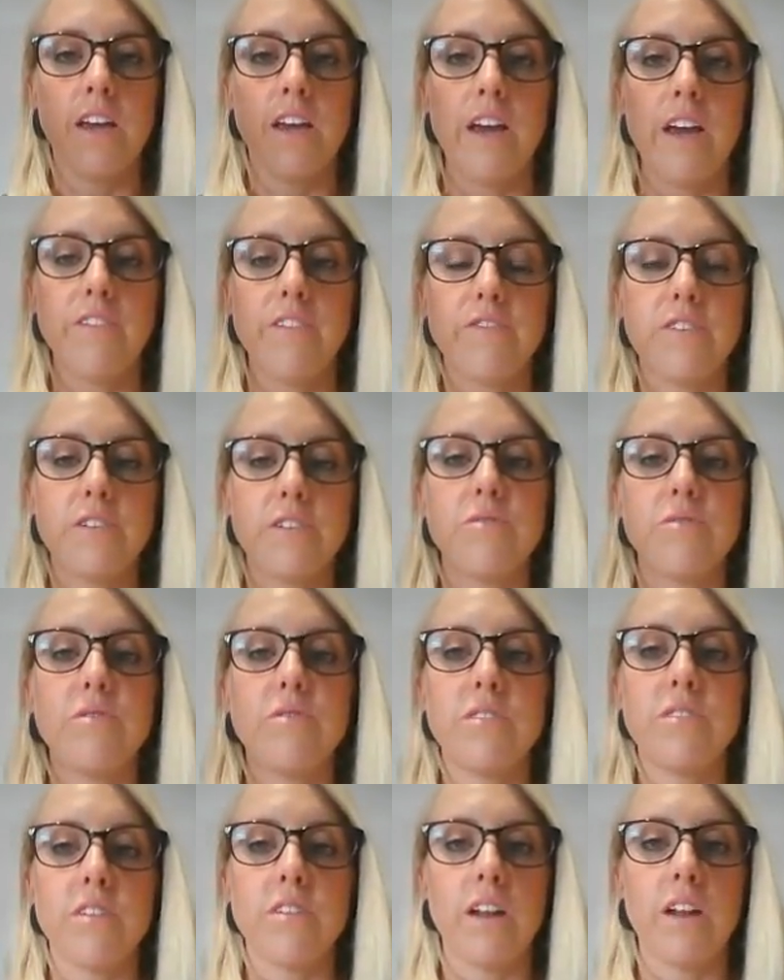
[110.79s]
okay, for a
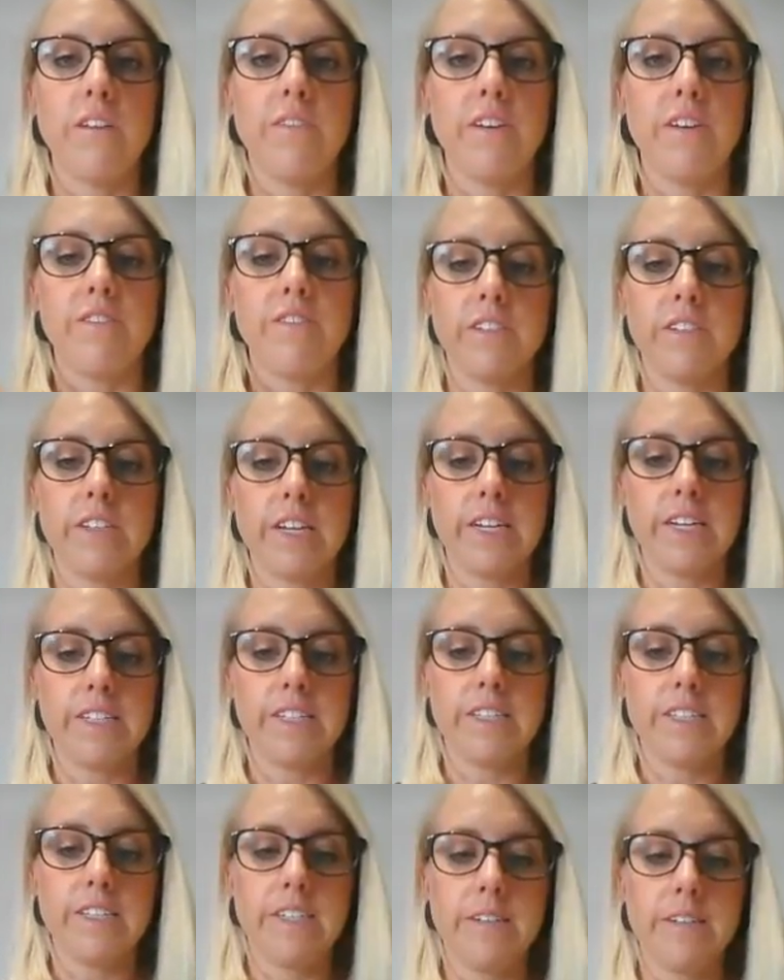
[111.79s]
good solid reference
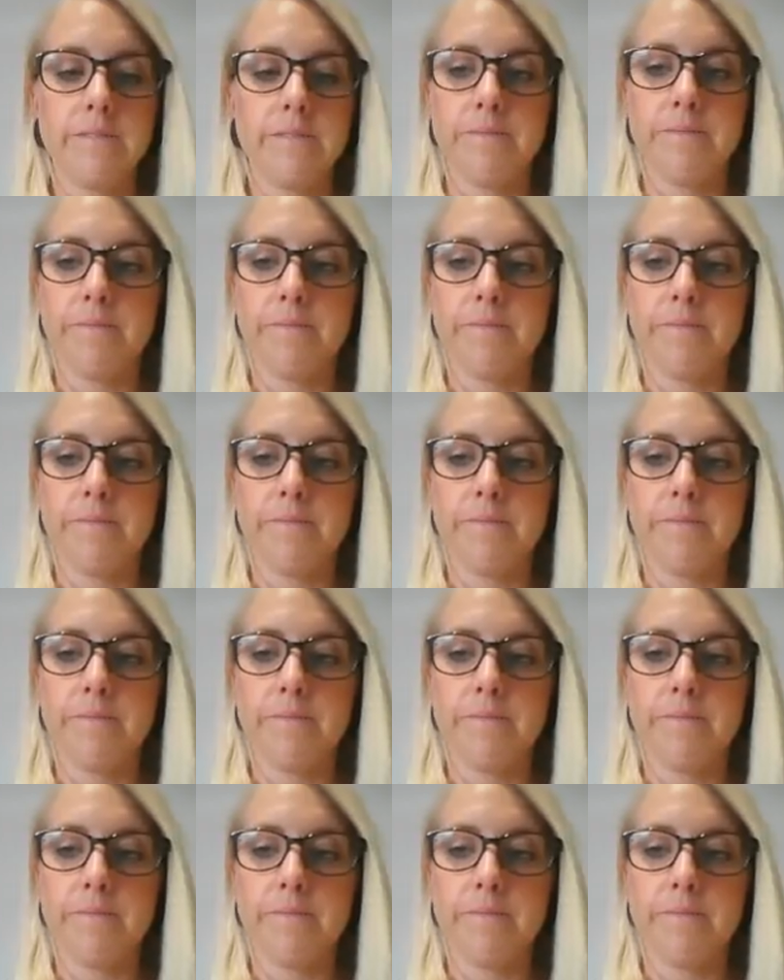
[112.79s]
list.